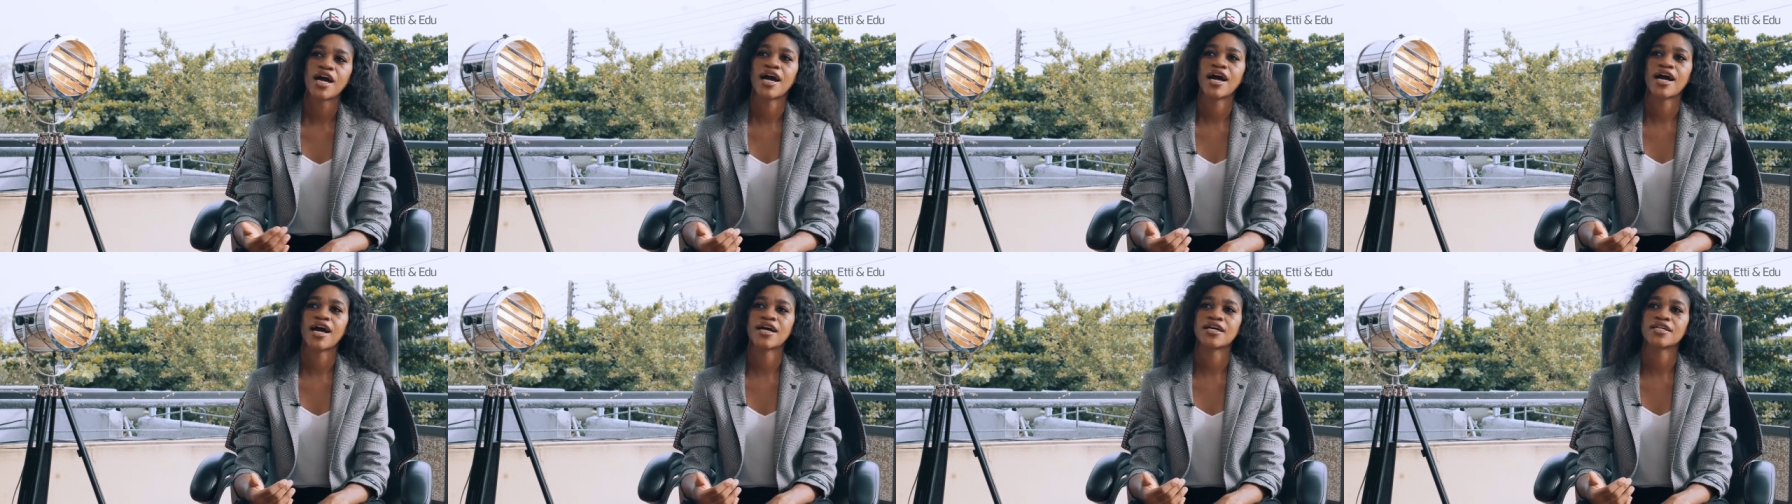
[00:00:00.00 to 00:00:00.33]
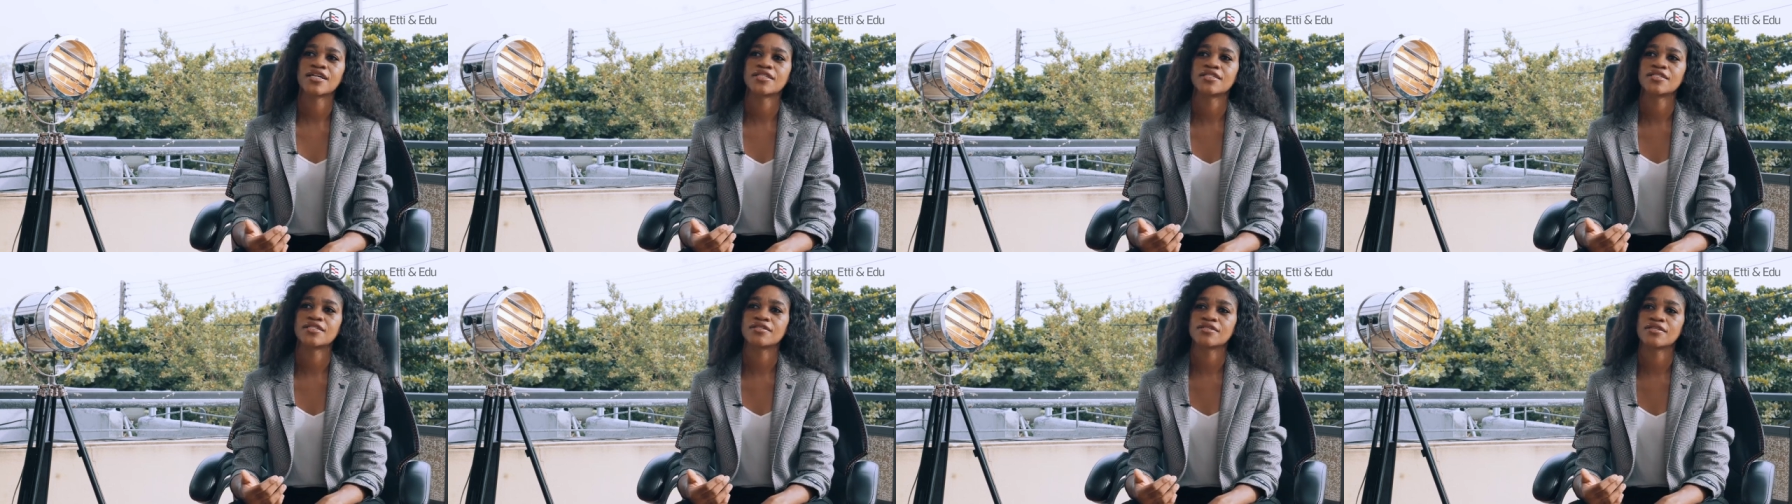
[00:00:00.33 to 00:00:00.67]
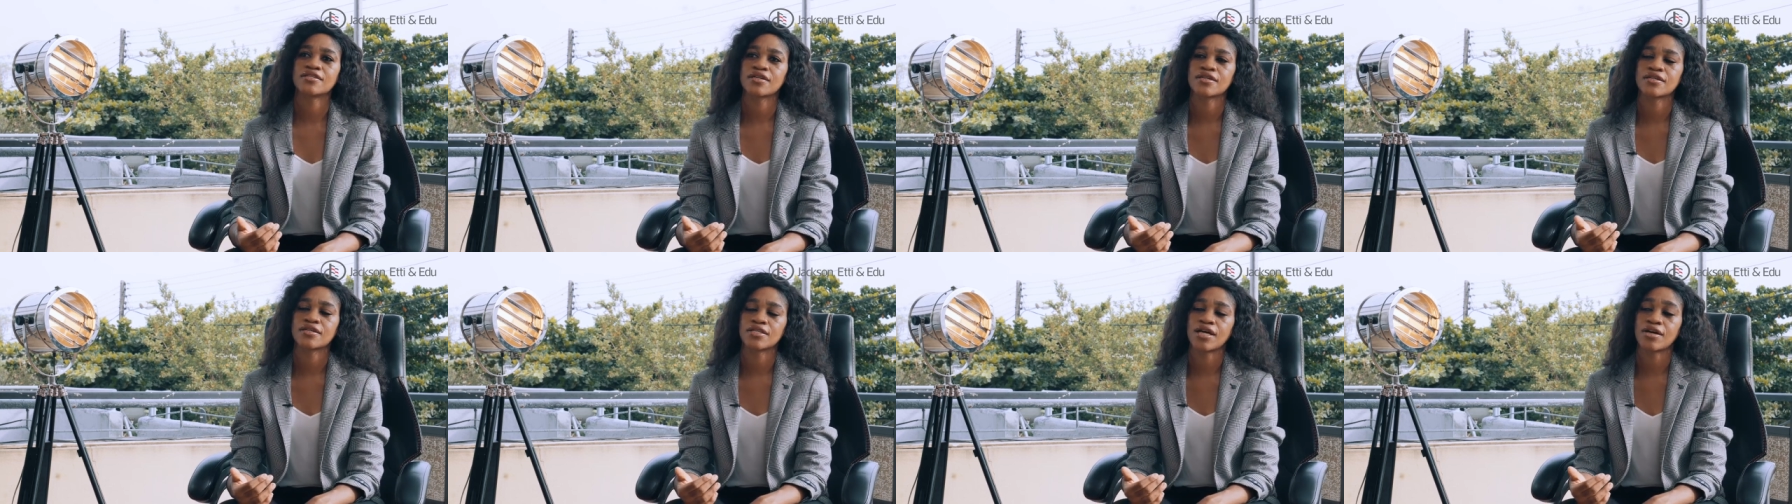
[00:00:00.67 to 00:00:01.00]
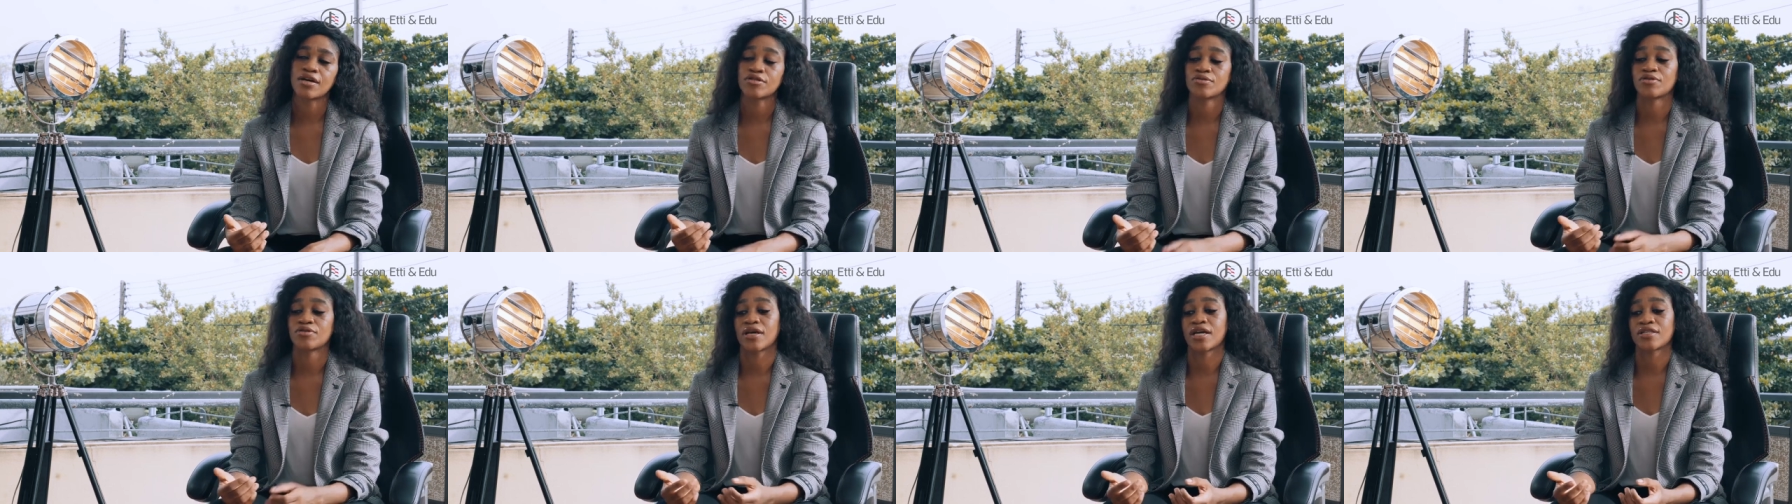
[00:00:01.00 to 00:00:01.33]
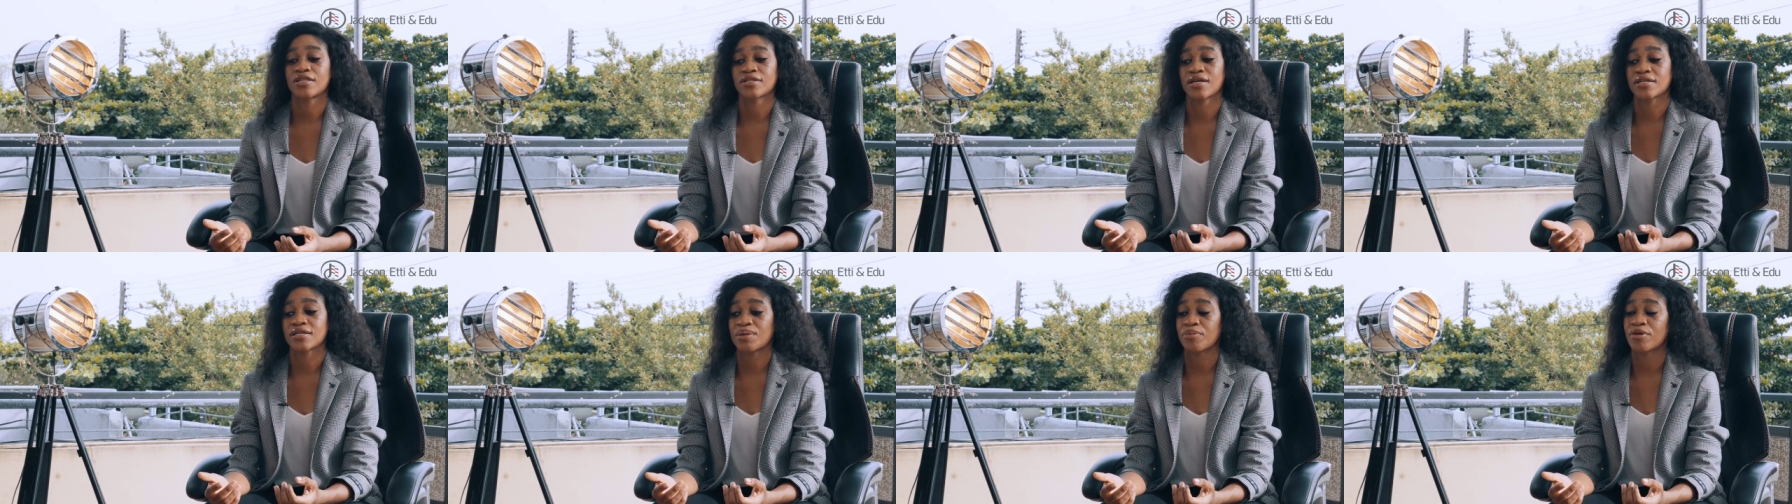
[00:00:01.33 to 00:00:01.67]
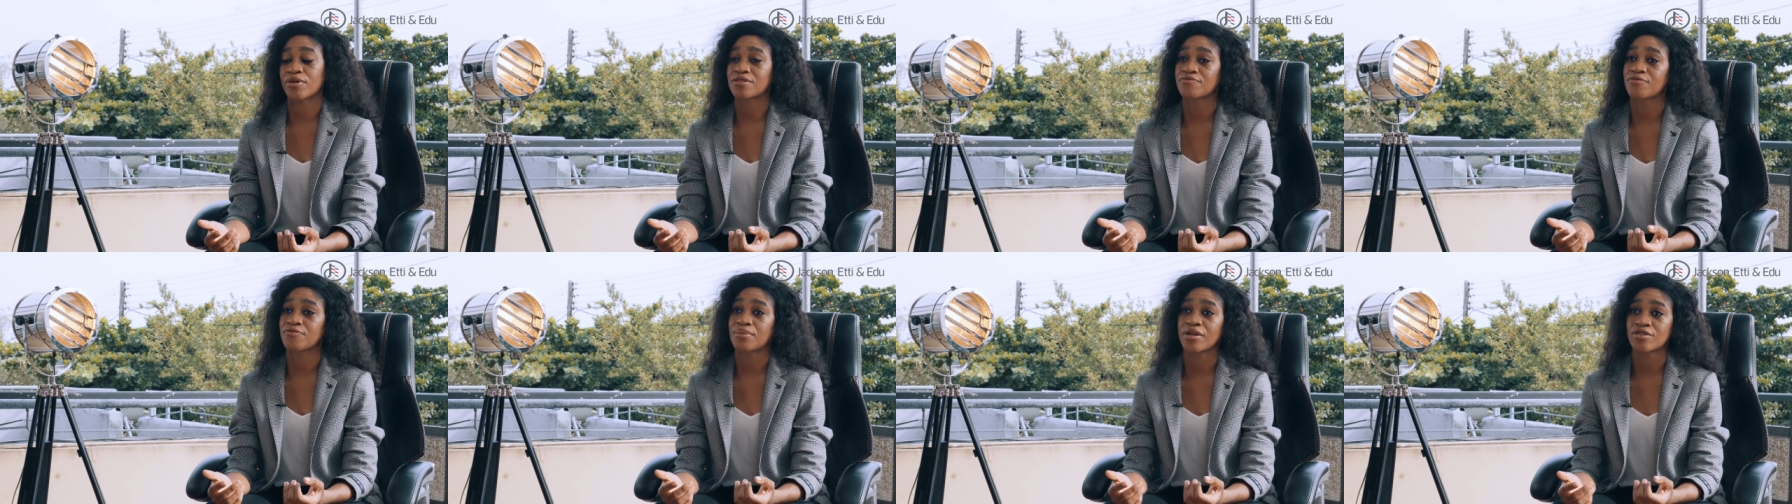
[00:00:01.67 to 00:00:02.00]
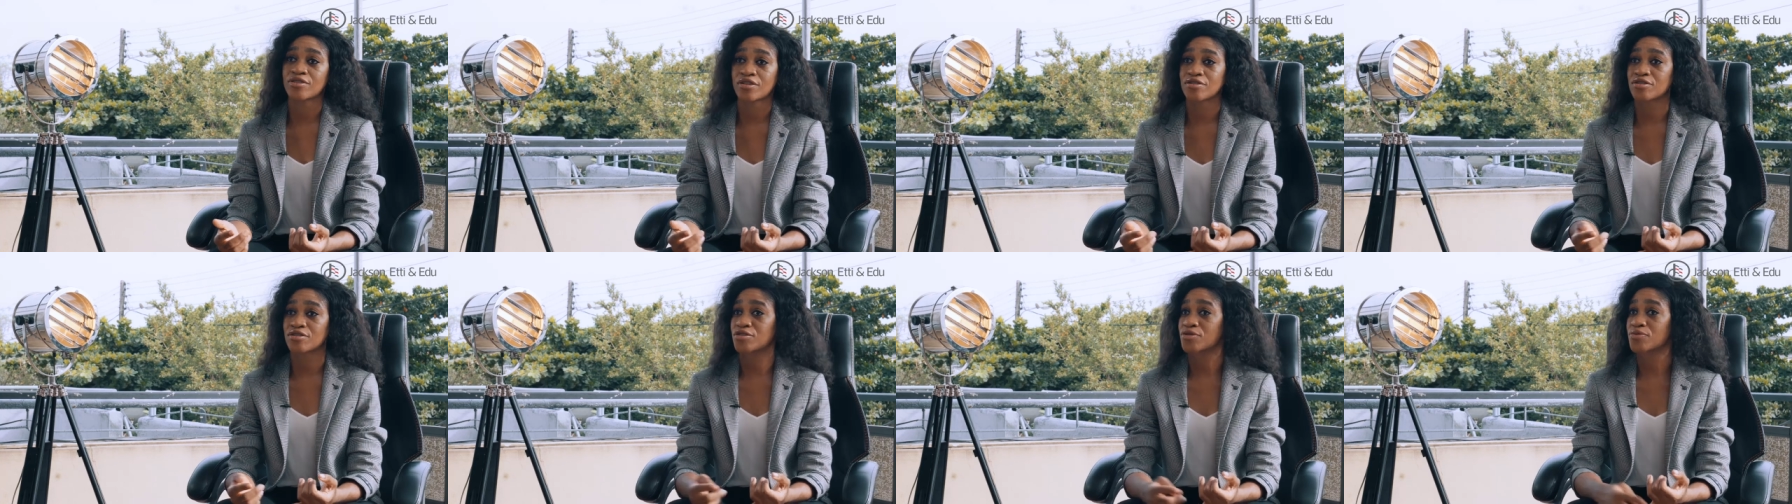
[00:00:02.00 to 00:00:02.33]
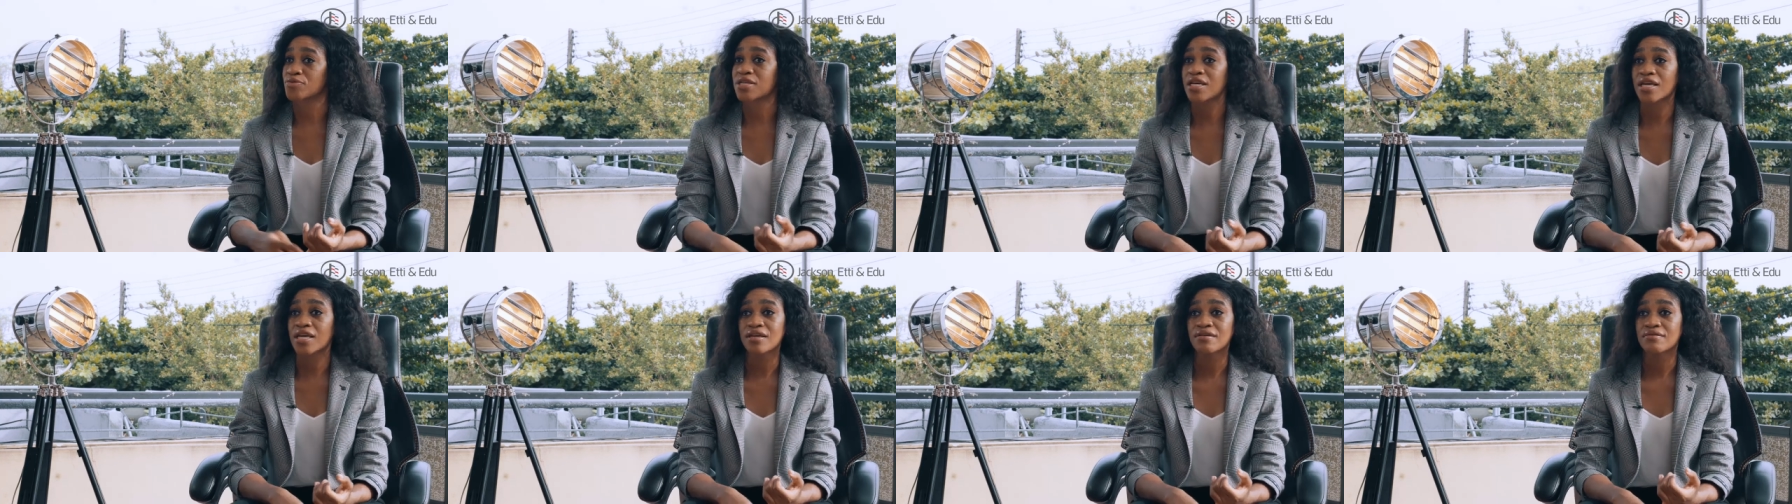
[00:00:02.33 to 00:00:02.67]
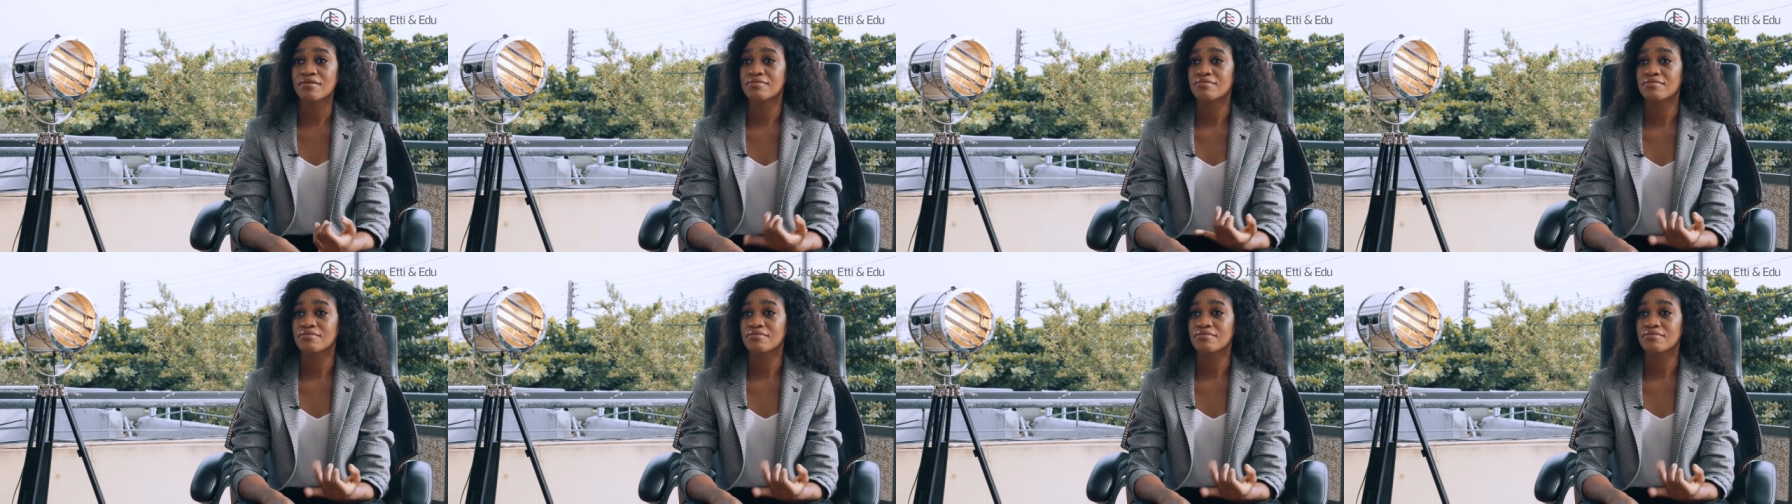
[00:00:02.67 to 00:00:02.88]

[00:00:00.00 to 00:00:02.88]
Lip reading: and that's actually send money from Nigeria to the UK,